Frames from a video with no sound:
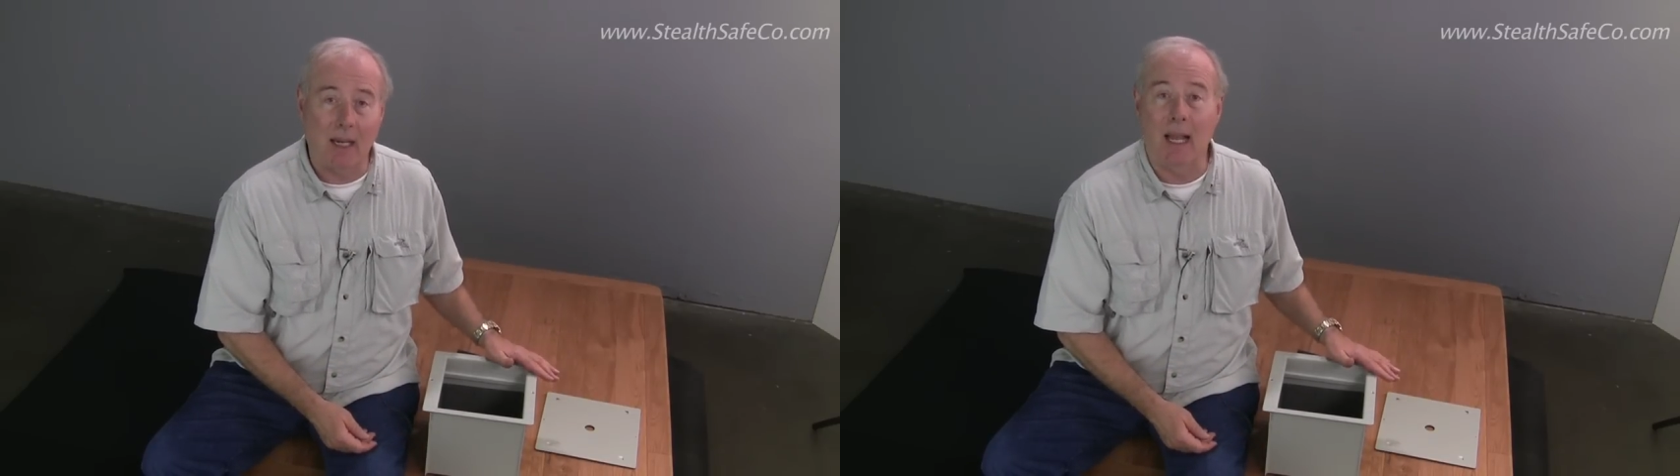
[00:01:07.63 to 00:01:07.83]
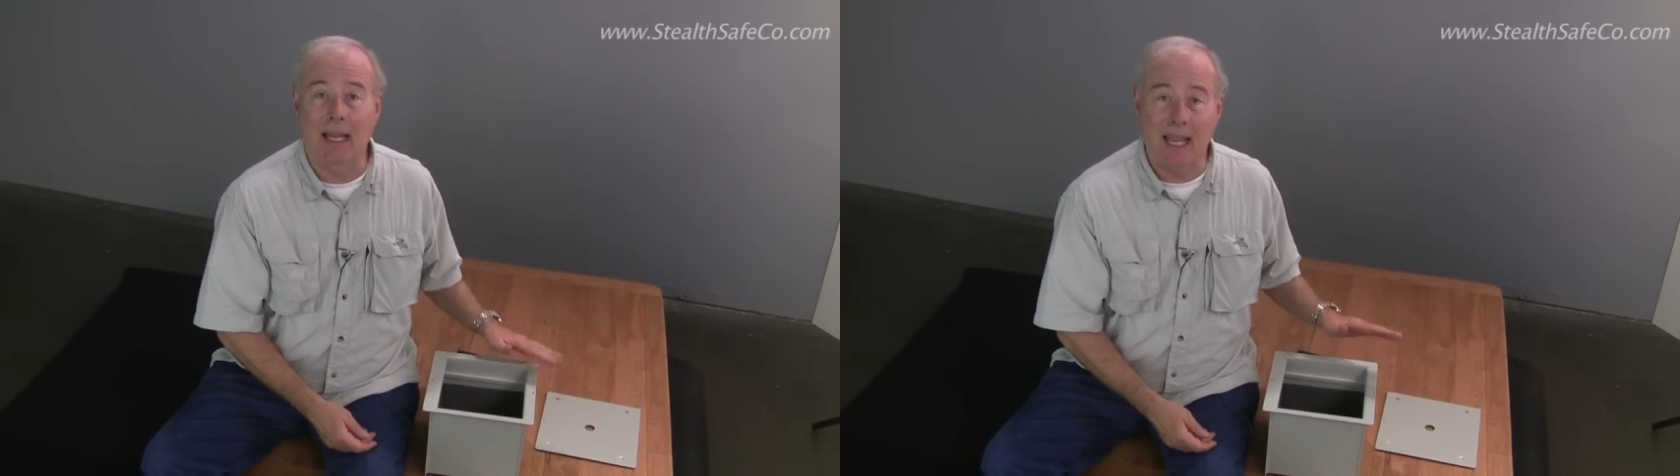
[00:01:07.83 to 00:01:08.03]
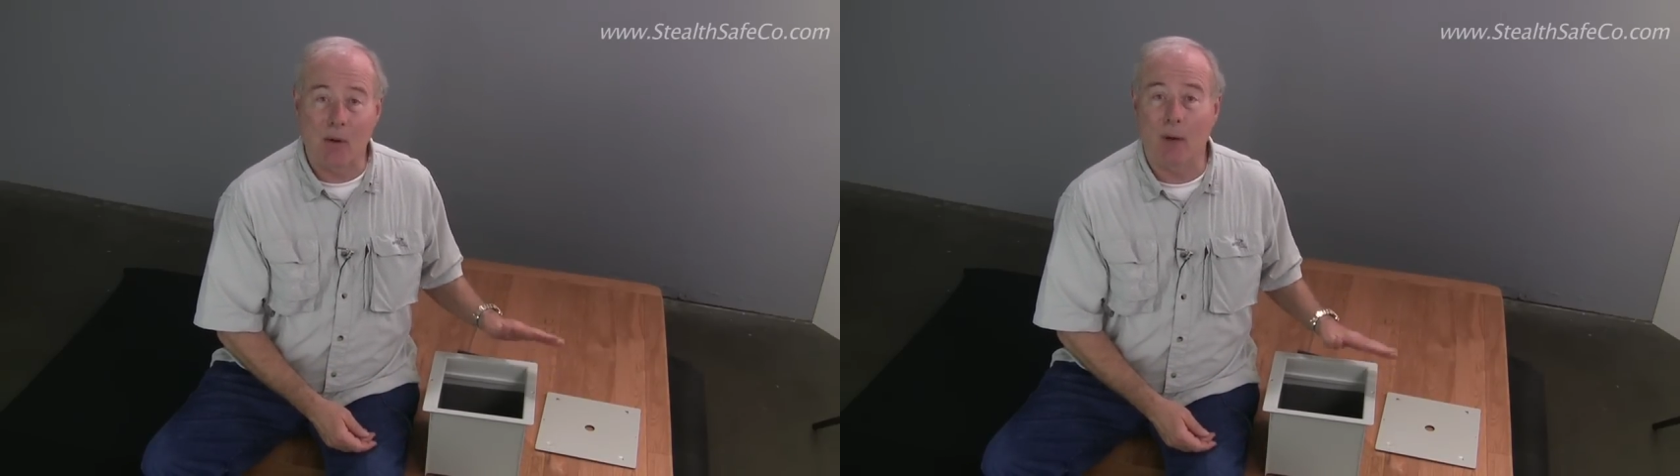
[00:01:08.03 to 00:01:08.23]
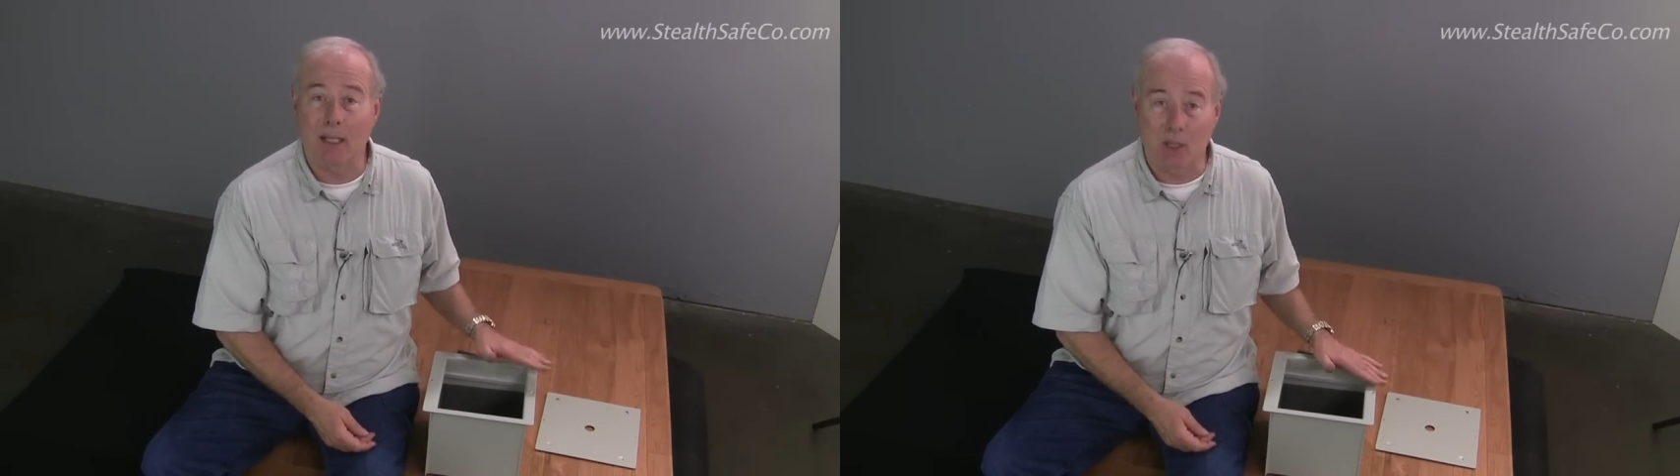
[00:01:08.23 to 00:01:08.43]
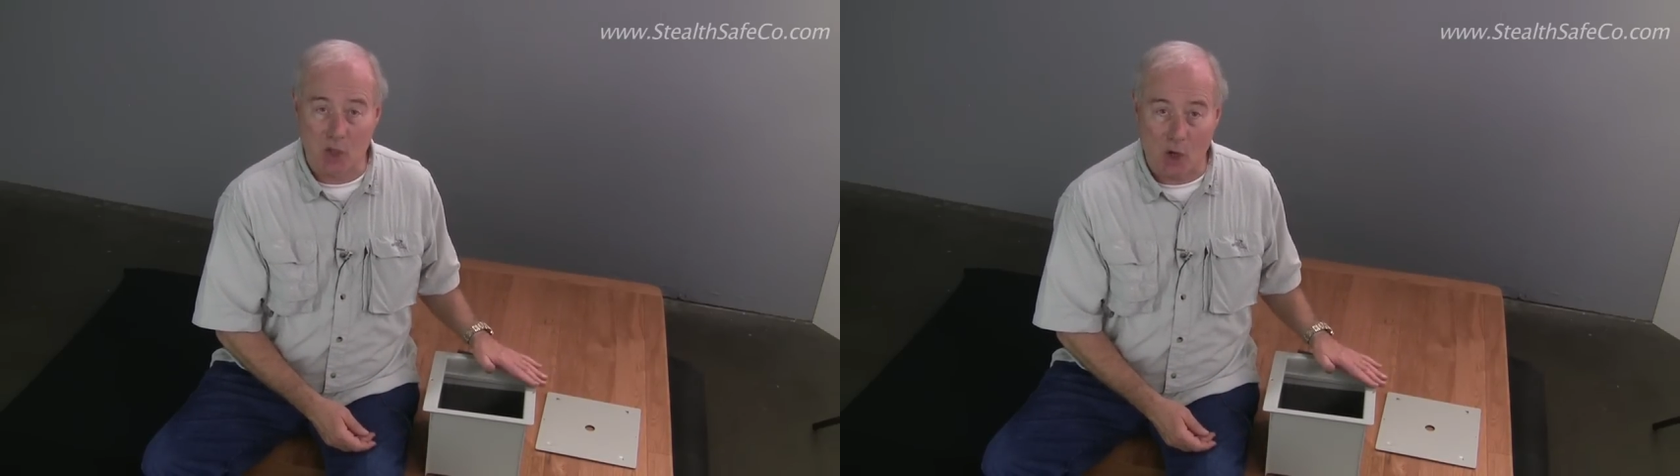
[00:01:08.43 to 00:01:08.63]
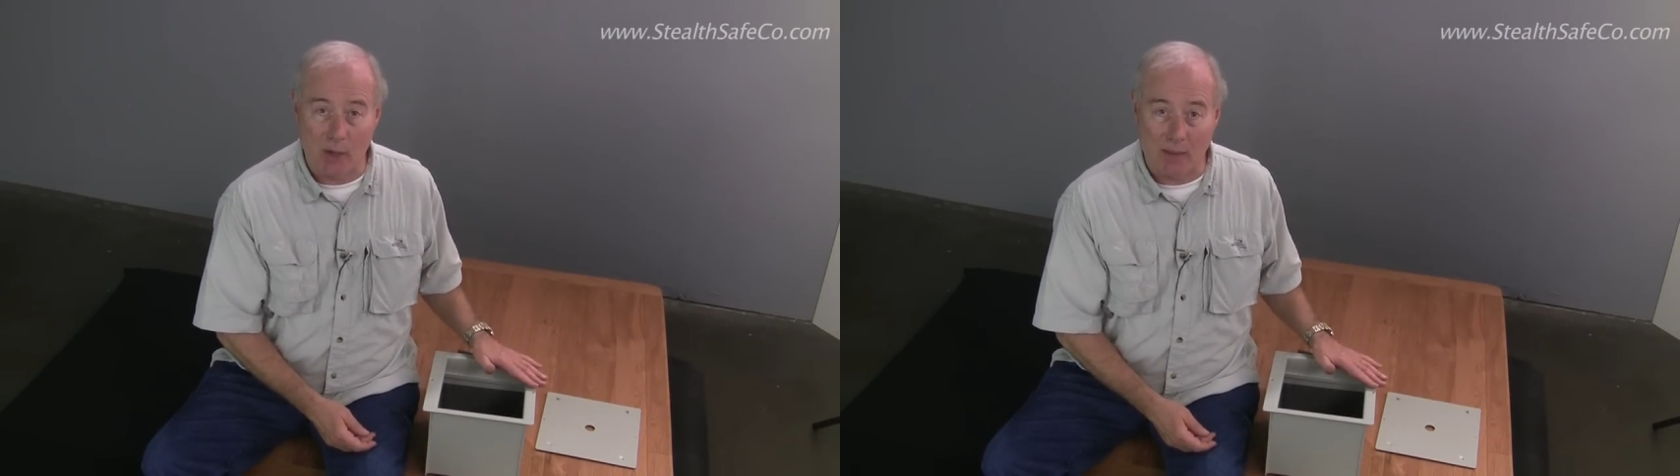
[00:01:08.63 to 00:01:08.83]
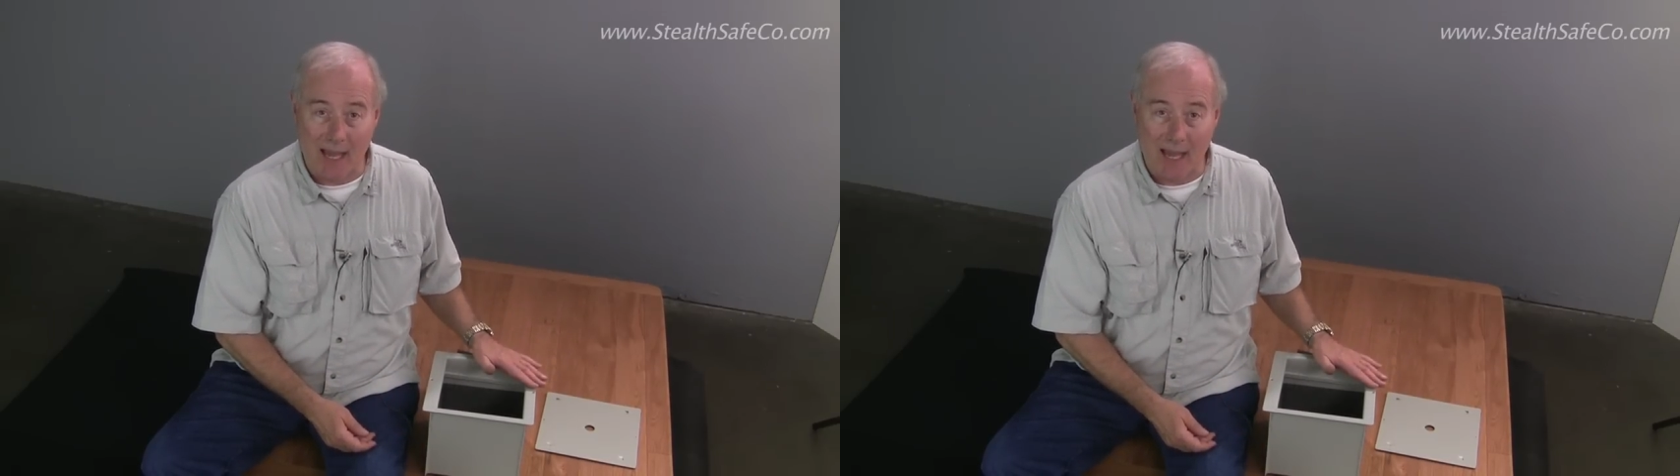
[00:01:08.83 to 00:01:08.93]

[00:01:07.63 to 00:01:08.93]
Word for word: and I can't wait to show you